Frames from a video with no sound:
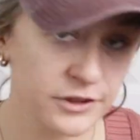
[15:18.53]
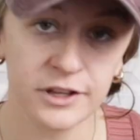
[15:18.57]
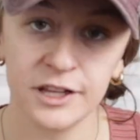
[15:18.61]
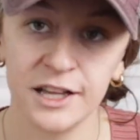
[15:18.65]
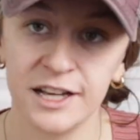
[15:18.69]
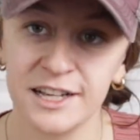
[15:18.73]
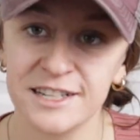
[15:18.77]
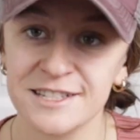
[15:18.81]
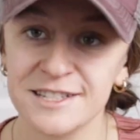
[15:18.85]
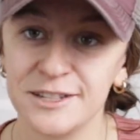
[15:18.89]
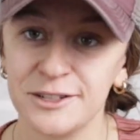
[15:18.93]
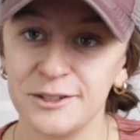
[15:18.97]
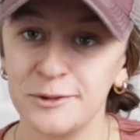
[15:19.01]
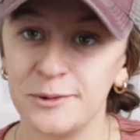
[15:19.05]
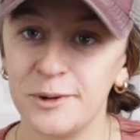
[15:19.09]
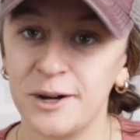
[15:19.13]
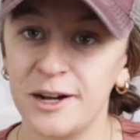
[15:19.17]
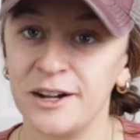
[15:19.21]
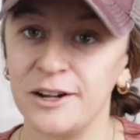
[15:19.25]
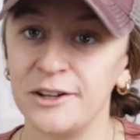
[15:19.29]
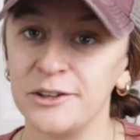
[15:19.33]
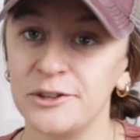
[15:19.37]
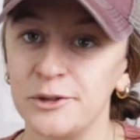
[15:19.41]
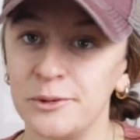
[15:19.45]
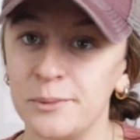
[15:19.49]
the last little
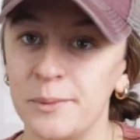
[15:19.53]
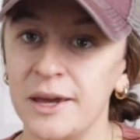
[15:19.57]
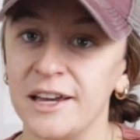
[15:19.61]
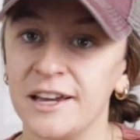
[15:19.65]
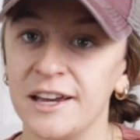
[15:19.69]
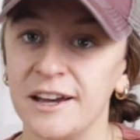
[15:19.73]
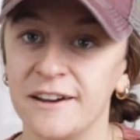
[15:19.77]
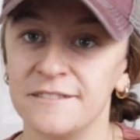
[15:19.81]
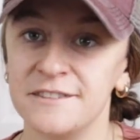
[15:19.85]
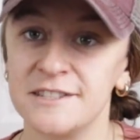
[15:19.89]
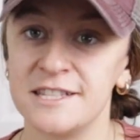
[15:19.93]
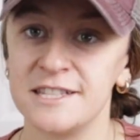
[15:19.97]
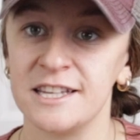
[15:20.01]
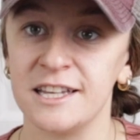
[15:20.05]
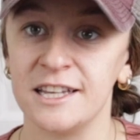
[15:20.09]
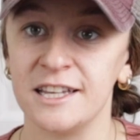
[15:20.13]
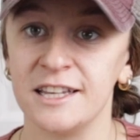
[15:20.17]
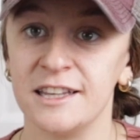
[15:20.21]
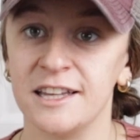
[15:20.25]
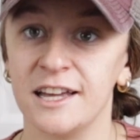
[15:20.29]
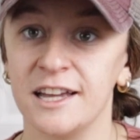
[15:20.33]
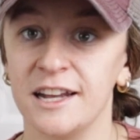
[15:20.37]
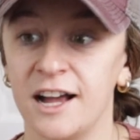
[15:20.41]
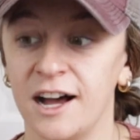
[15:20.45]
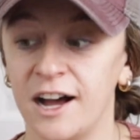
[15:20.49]
while, you may have
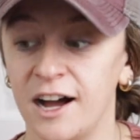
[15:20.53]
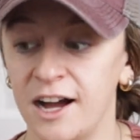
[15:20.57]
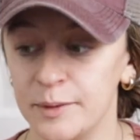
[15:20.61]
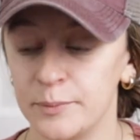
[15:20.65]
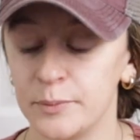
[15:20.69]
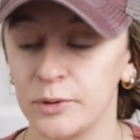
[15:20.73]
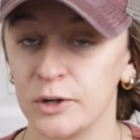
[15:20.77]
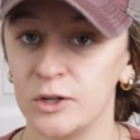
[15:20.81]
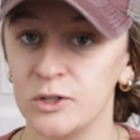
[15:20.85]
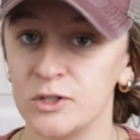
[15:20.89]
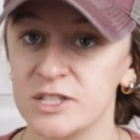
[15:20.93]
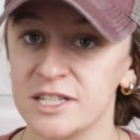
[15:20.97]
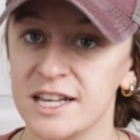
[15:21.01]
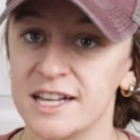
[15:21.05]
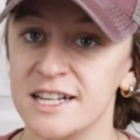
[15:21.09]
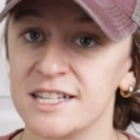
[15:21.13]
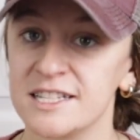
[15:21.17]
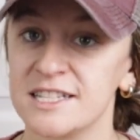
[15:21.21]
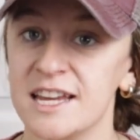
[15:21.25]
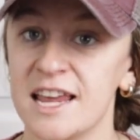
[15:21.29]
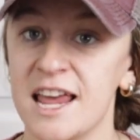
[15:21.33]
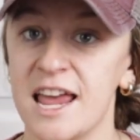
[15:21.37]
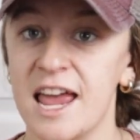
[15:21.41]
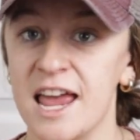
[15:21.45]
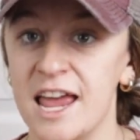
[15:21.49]
seen that I
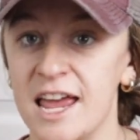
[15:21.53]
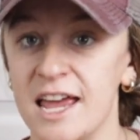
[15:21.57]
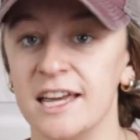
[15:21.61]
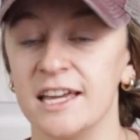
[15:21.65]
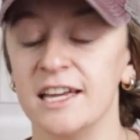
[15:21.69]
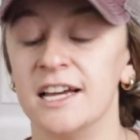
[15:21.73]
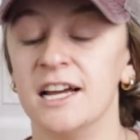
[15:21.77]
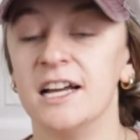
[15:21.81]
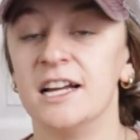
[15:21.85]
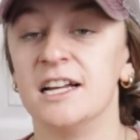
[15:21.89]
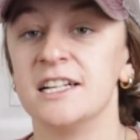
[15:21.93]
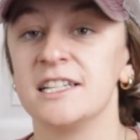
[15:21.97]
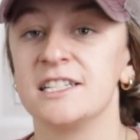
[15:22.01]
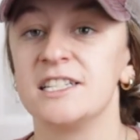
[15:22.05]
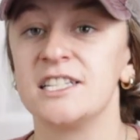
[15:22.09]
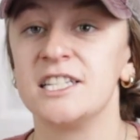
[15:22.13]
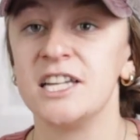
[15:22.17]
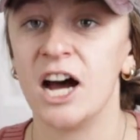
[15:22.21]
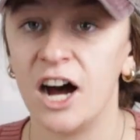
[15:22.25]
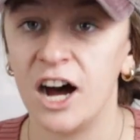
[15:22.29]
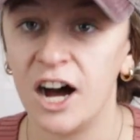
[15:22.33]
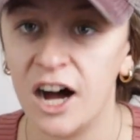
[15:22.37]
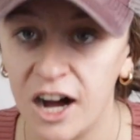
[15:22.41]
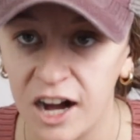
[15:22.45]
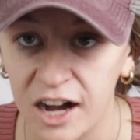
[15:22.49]
processed a
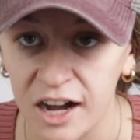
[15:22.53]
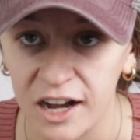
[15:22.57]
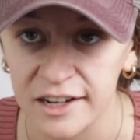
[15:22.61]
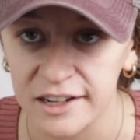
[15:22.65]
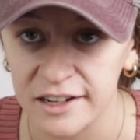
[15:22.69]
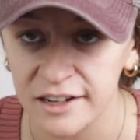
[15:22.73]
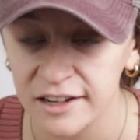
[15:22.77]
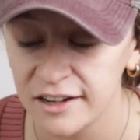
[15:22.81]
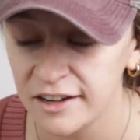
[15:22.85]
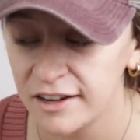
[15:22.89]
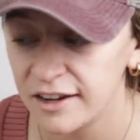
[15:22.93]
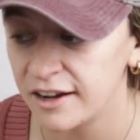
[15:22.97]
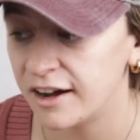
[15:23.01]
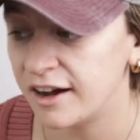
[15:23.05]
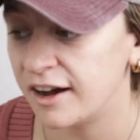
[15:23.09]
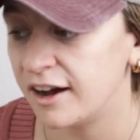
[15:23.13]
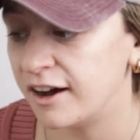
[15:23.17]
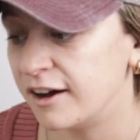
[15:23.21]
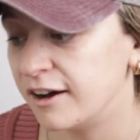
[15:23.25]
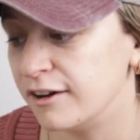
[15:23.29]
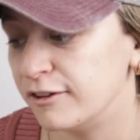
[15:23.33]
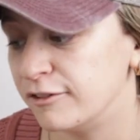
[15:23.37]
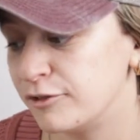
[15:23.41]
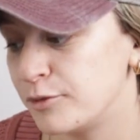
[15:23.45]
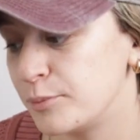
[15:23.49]
ton
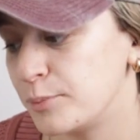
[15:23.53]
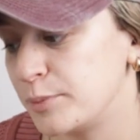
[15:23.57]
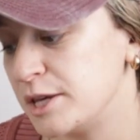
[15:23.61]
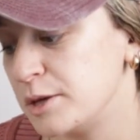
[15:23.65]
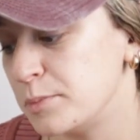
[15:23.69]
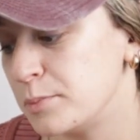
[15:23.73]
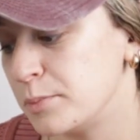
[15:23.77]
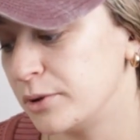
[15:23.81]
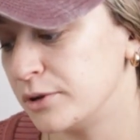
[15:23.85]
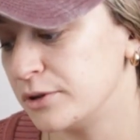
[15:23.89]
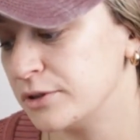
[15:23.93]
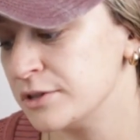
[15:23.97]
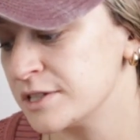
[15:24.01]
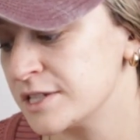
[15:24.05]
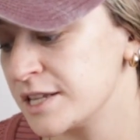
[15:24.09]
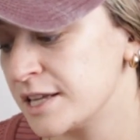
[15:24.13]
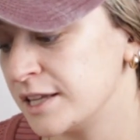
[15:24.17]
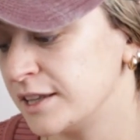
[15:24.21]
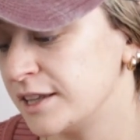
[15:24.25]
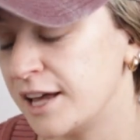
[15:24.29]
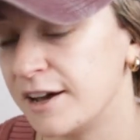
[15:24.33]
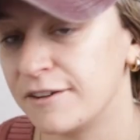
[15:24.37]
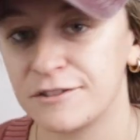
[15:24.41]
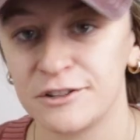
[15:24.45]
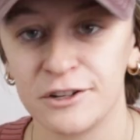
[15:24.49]
of people's
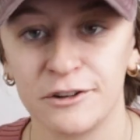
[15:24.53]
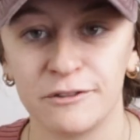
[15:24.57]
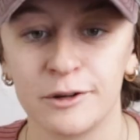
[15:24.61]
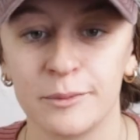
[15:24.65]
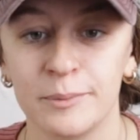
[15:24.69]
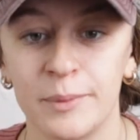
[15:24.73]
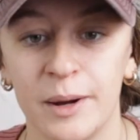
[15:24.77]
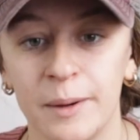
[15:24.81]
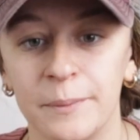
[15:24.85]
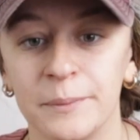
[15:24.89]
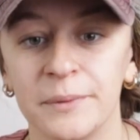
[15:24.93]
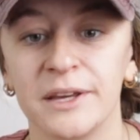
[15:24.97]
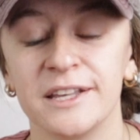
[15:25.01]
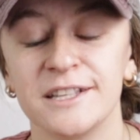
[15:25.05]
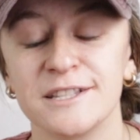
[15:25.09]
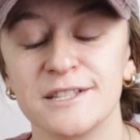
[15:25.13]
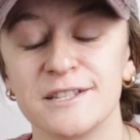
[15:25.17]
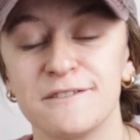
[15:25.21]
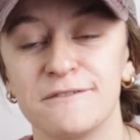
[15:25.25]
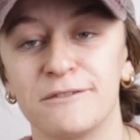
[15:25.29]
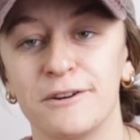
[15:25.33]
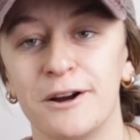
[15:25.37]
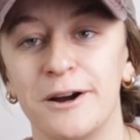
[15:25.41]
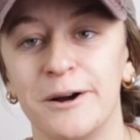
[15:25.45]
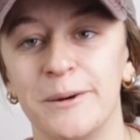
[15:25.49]
leftover
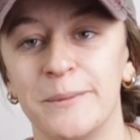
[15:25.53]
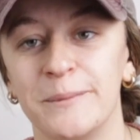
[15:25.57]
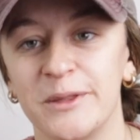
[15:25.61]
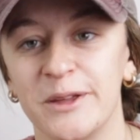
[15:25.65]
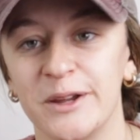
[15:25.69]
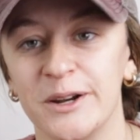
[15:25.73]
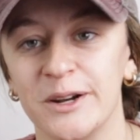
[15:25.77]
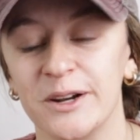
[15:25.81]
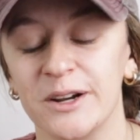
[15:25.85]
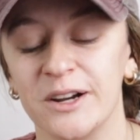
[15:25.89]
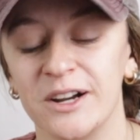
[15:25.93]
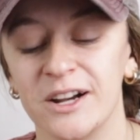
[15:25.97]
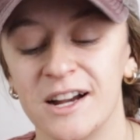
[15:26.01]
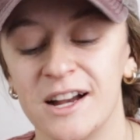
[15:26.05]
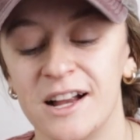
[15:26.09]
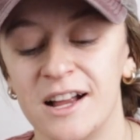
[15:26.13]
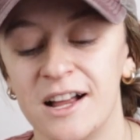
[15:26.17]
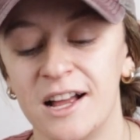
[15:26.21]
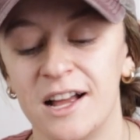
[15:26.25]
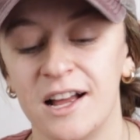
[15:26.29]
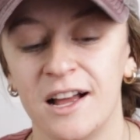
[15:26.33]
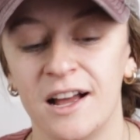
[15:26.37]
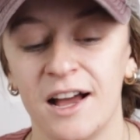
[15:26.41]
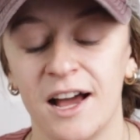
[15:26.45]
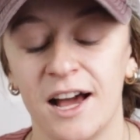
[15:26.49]
pumpkins from their
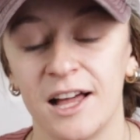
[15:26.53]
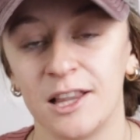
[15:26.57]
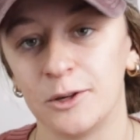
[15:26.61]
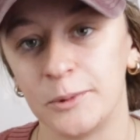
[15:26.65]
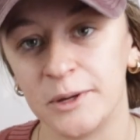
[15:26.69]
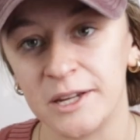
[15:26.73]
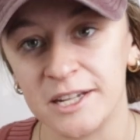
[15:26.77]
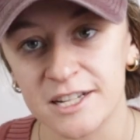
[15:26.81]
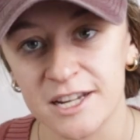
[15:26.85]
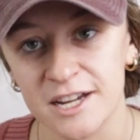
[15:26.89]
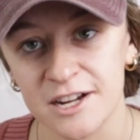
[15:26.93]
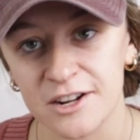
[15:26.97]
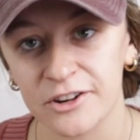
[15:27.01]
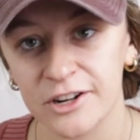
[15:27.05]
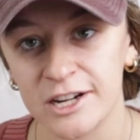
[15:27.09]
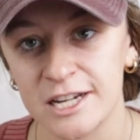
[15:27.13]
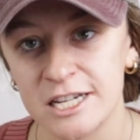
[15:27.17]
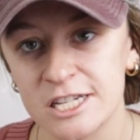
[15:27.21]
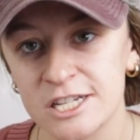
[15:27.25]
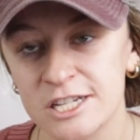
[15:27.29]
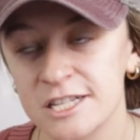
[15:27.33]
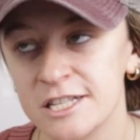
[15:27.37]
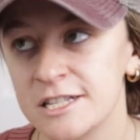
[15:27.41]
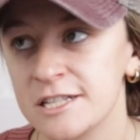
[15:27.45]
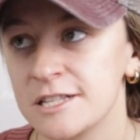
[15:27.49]
Halloween
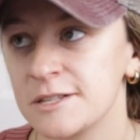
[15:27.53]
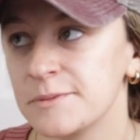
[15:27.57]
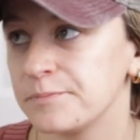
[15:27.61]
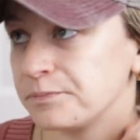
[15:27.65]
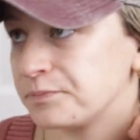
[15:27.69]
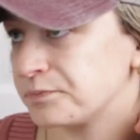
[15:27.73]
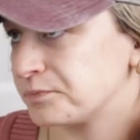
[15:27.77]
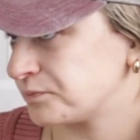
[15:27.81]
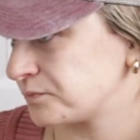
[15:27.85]
decorations.